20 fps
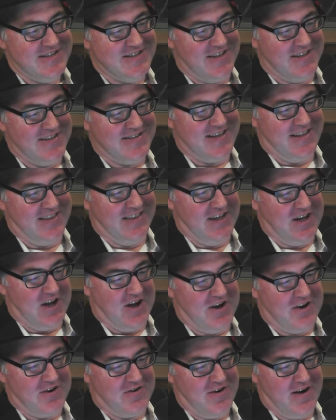So they're suddenly
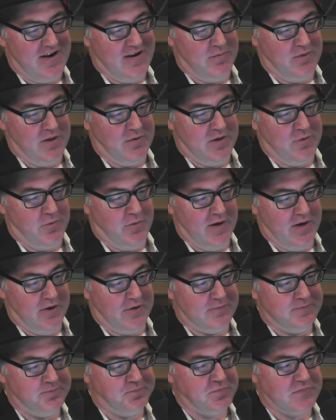going incredibly
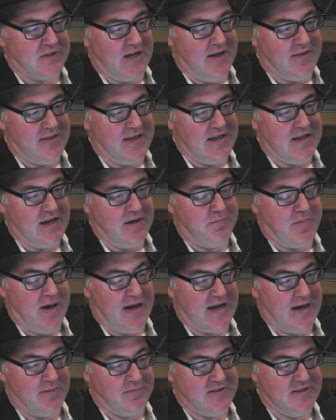well, and they get
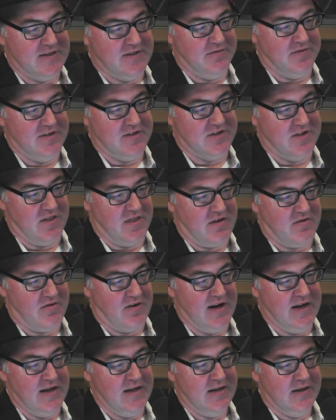back up to Division
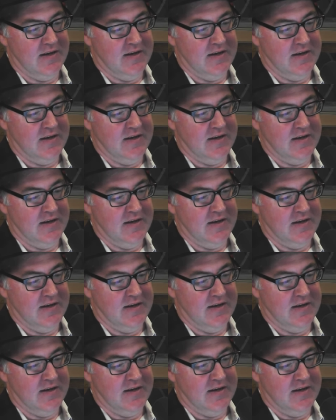3.